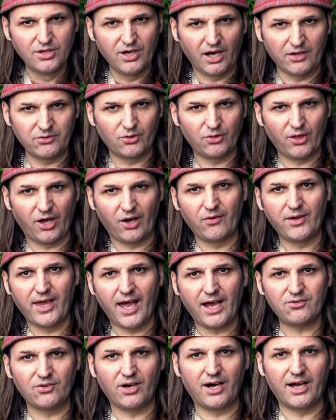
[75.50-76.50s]
And although,
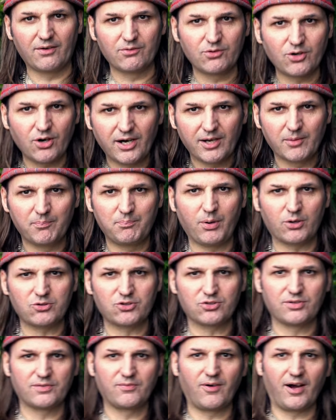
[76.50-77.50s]
yes, I am quite posh
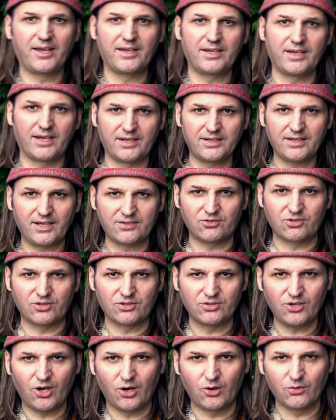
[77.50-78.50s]
as a Viking, as you
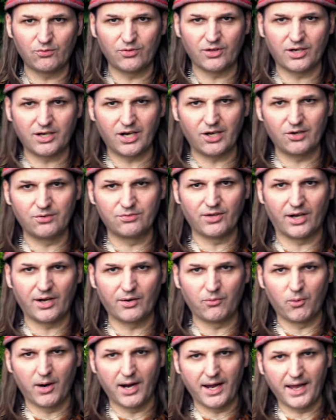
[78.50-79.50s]
could tell from the clothes I
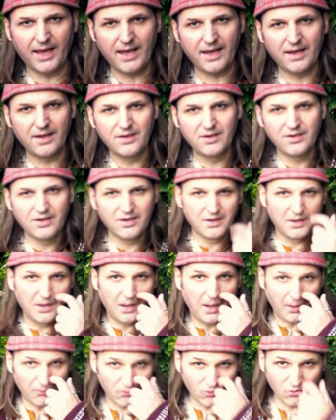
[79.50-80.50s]
wear,
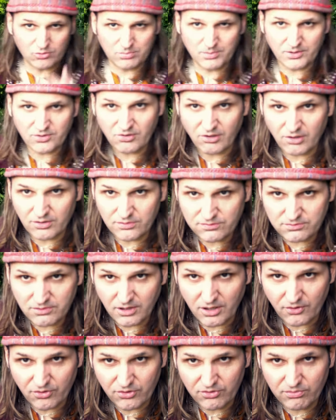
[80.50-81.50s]
I thought to myself,
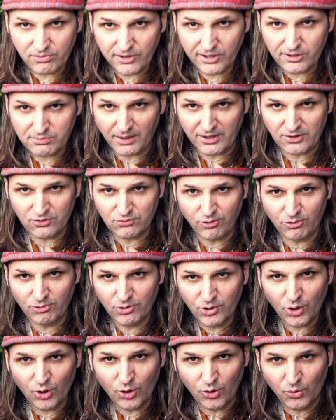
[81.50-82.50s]
well, this man is from
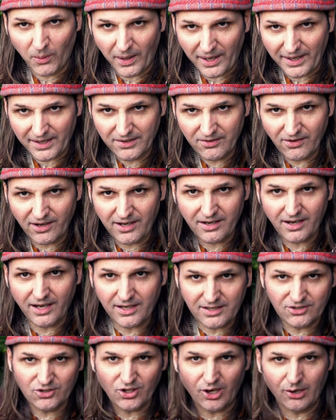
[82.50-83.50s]
Norway. I
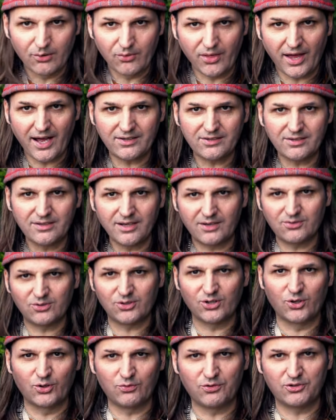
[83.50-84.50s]
can tell that. I've got
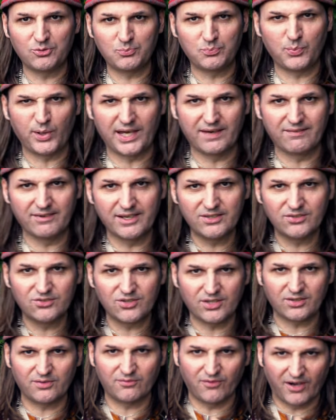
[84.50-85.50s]
enough experience
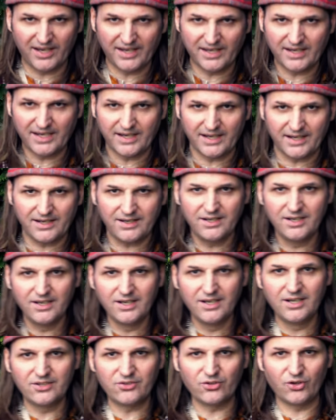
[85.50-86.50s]
as a Viking
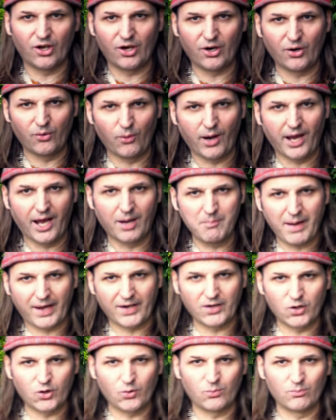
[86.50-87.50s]
to know where a
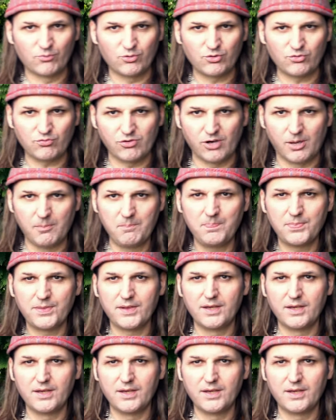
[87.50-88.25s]
man comes from.